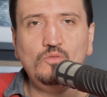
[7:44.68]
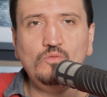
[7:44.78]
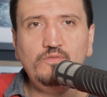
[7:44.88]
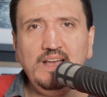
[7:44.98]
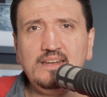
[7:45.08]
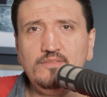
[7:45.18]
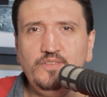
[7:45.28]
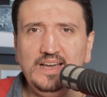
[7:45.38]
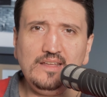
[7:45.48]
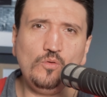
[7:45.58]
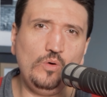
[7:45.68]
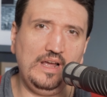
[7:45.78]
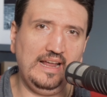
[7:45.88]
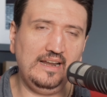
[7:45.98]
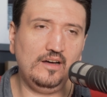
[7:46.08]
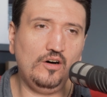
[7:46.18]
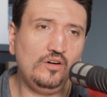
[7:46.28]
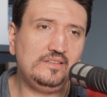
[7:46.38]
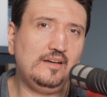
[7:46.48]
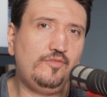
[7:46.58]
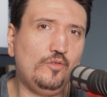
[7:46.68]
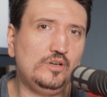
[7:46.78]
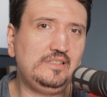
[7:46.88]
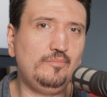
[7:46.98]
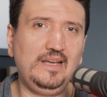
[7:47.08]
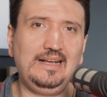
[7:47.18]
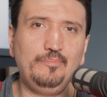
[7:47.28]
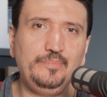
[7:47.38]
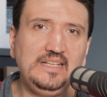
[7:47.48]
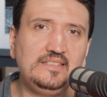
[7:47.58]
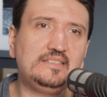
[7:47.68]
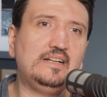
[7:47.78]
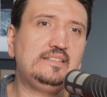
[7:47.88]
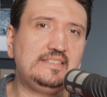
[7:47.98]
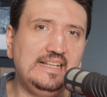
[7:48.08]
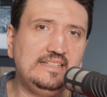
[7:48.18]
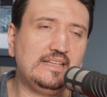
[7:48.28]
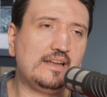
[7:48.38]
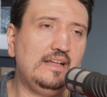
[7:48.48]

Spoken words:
very well on the 40 megapixel sensor